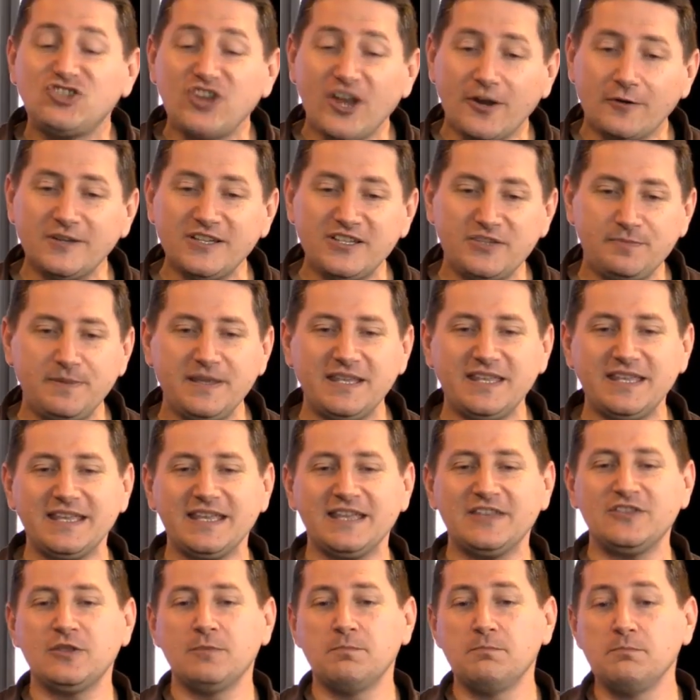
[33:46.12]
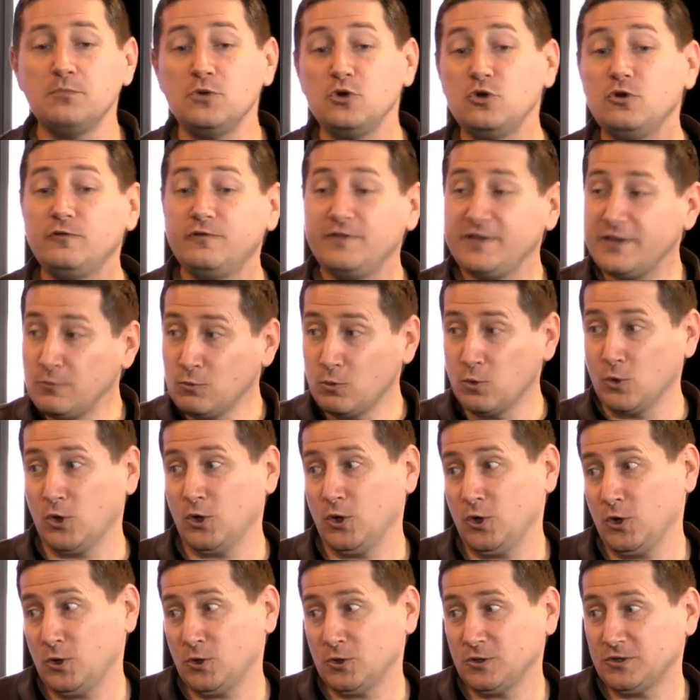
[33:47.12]
generally speaking in the movie
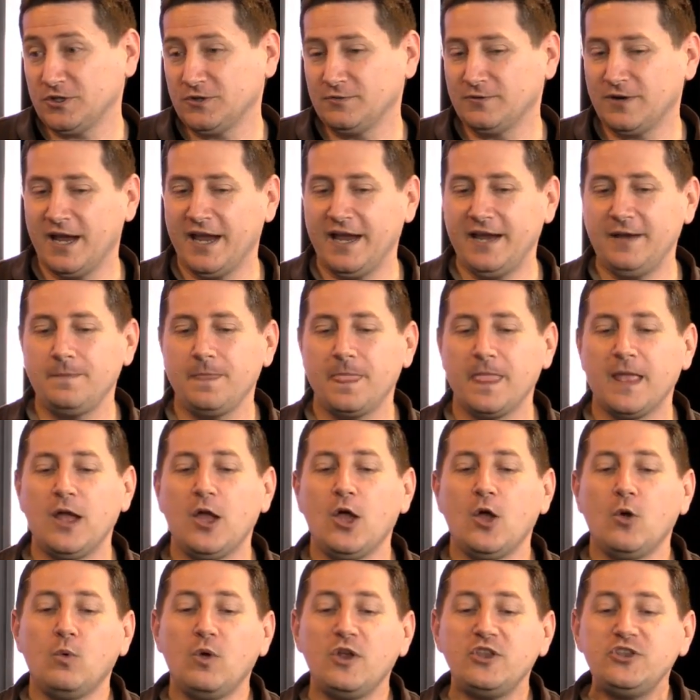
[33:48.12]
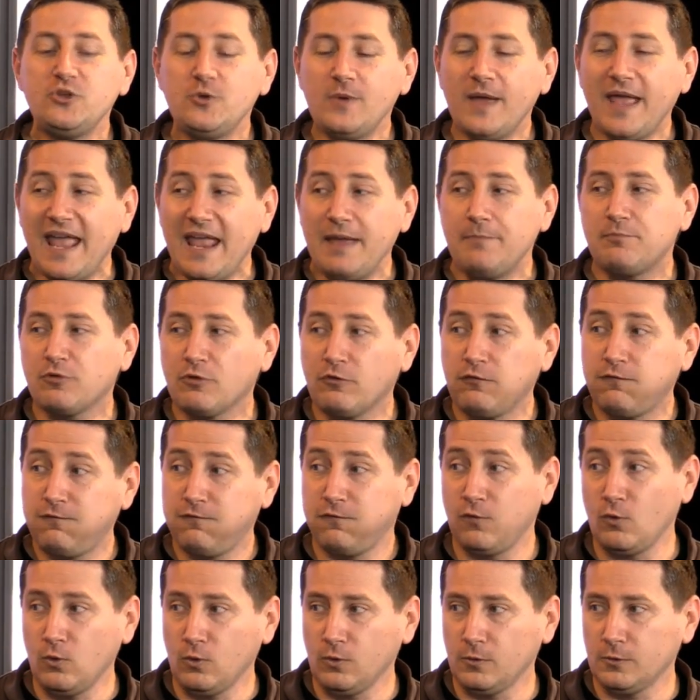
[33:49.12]
world right when you april
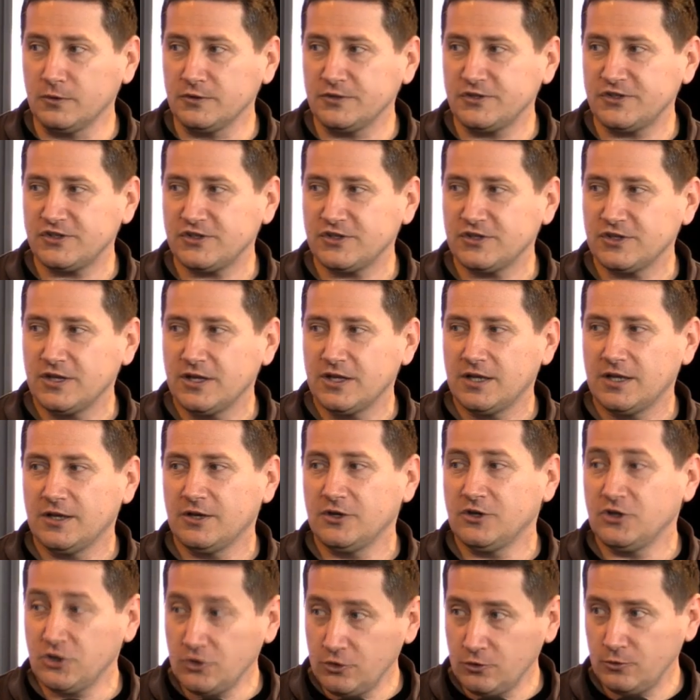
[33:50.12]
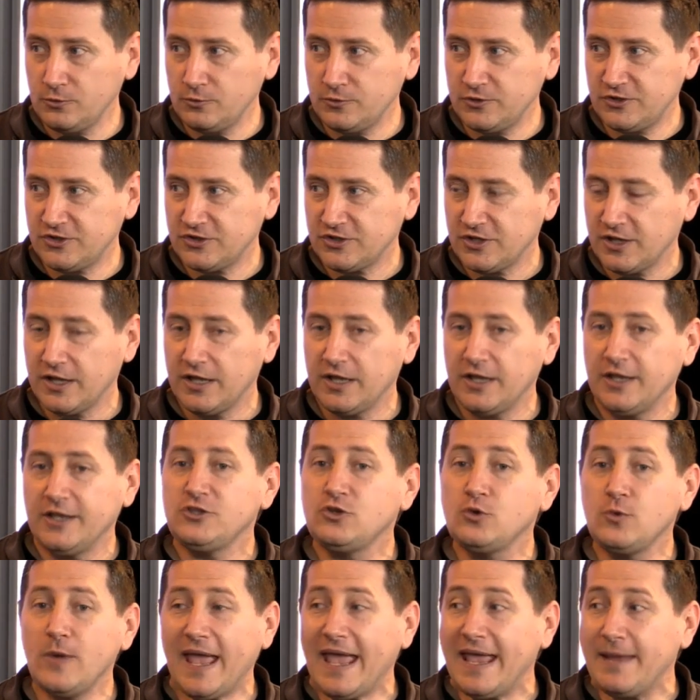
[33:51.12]
fools news
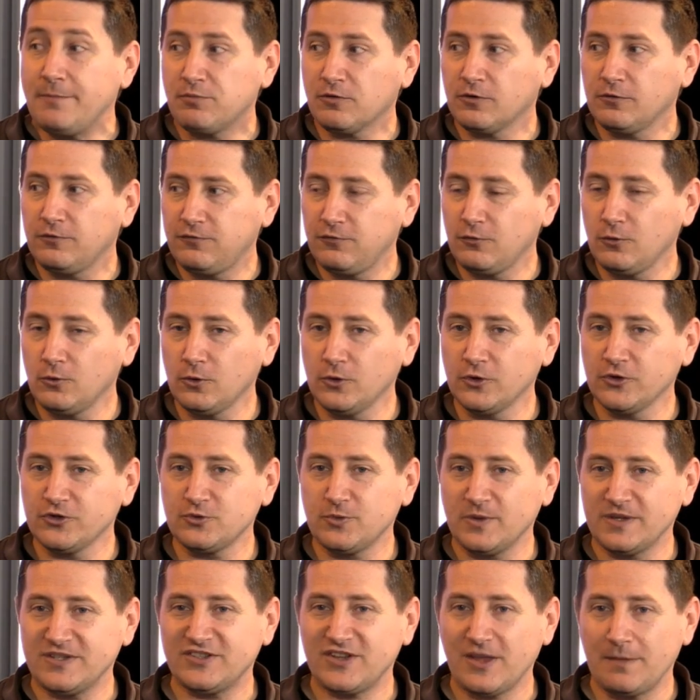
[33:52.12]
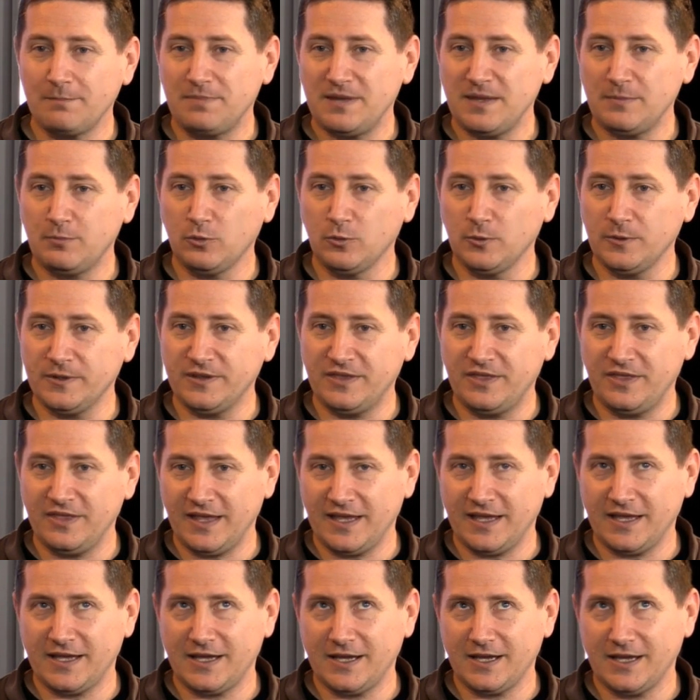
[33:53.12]
you april fools what some people would
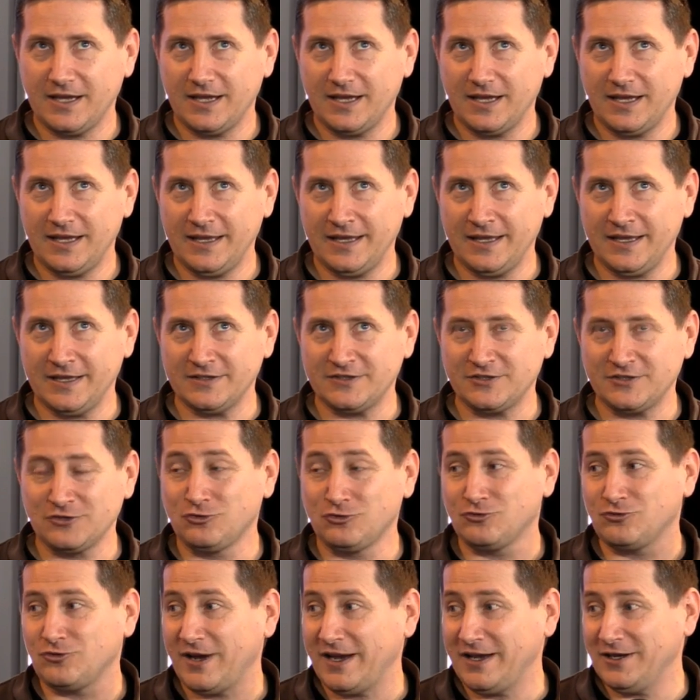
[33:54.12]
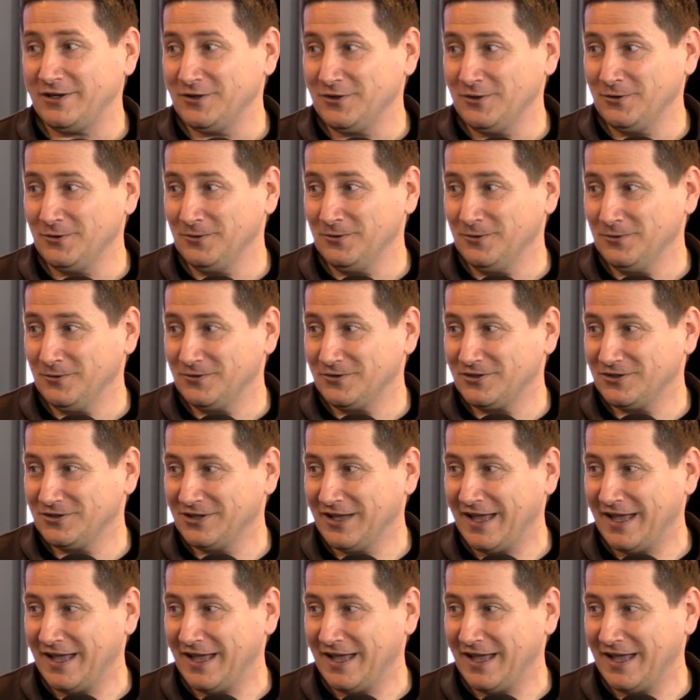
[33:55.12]
think is great news